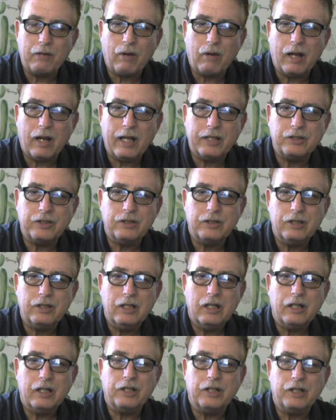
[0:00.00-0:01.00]
rice
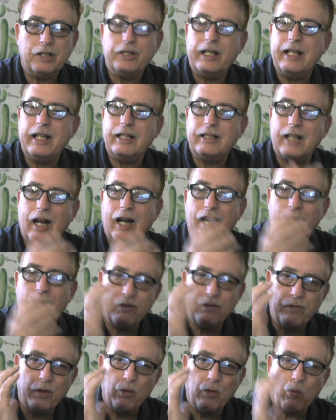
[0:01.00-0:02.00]
because they get tired
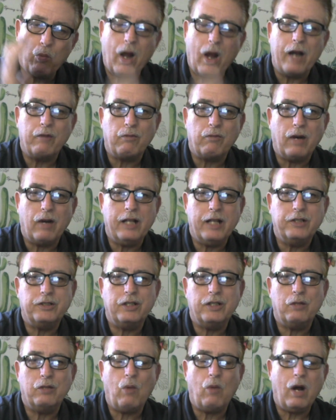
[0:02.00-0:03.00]
of the white
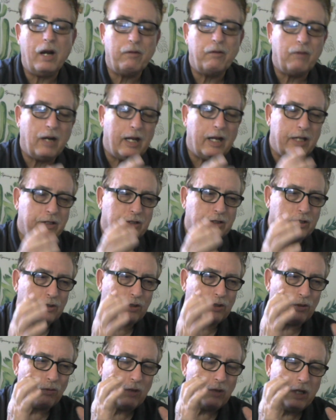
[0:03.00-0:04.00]
rice, and white rice is
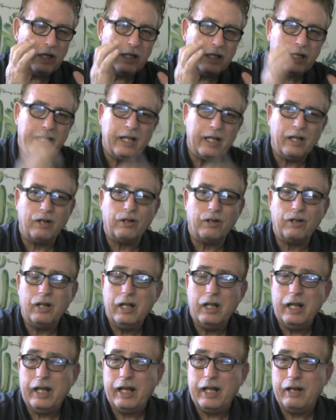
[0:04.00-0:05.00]
the killer.
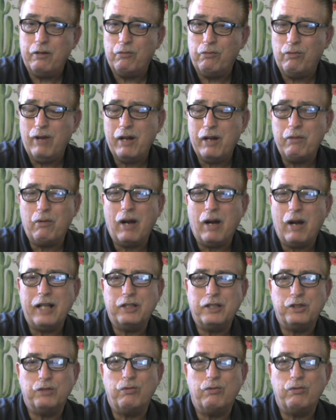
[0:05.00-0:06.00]
And red
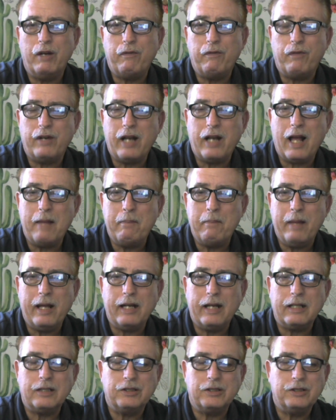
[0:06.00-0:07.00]
rice is really for
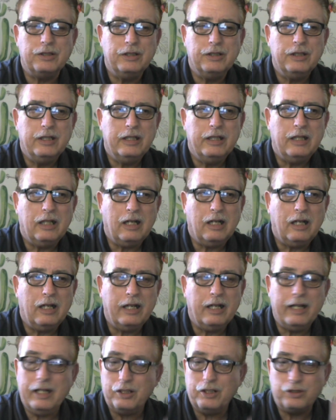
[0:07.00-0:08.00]
diabetics.
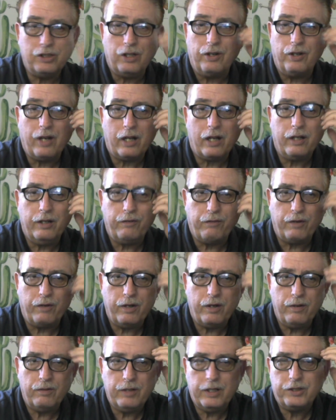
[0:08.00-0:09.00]
It's still not good for
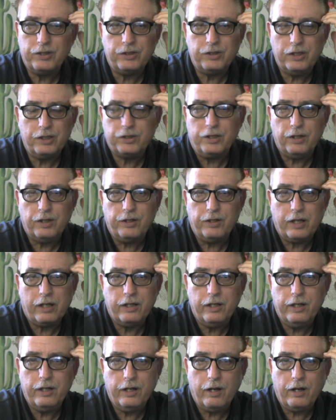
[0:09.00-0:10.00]
you. It's still not
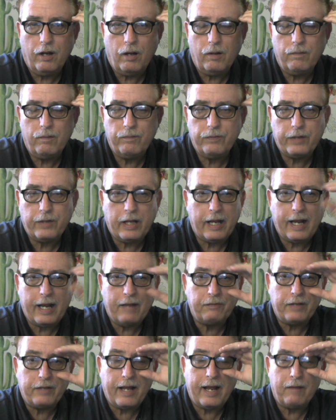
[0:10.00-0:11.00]
good at all. I
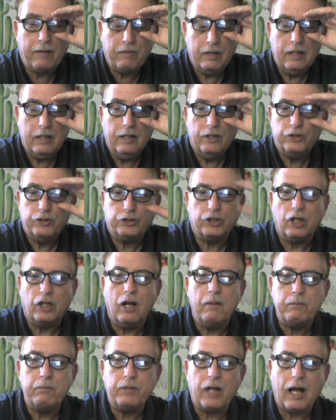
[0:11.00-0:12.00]
have to have
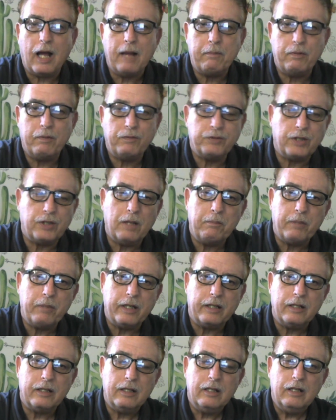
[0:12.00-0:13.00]
some type of
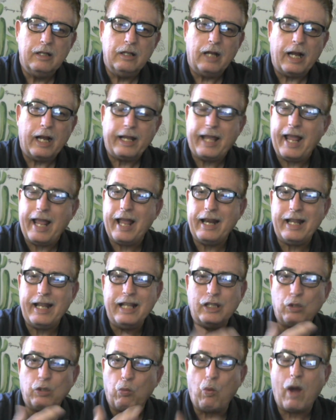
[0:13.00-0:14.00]
something. I can't
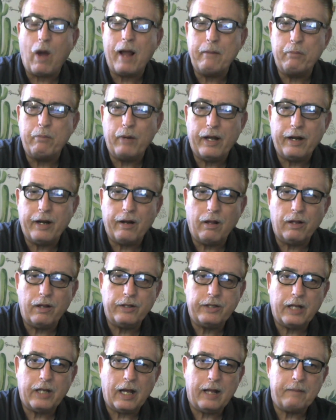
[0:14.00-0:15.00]
eat the white bread all
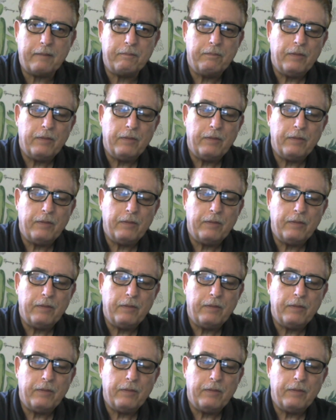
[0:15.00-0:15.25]
the time.